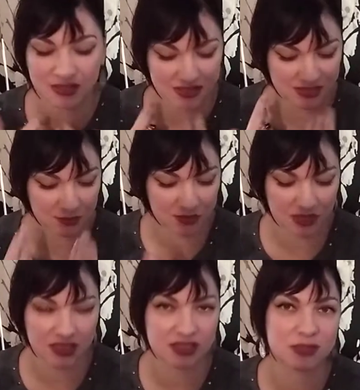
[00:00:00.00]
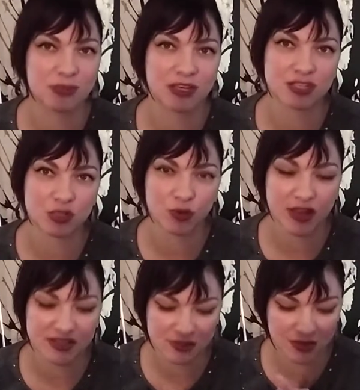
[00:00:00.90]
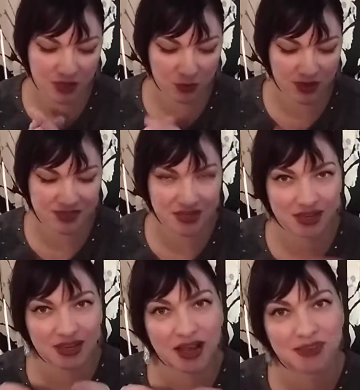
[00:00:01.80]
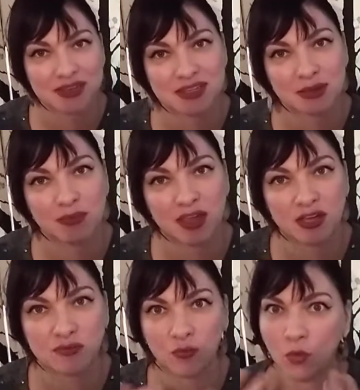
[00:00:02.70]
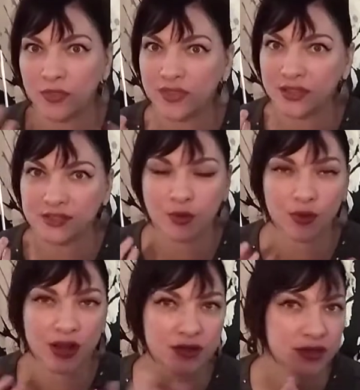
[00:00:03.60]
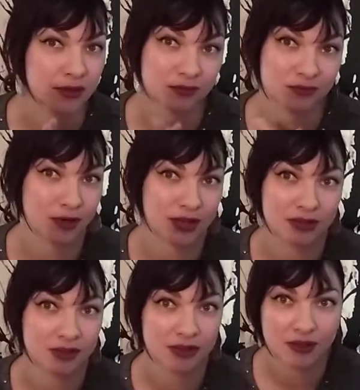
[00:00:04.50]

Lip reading: Something needs to be expressed so that you guys could get on the same page of what the hell is going on here, right?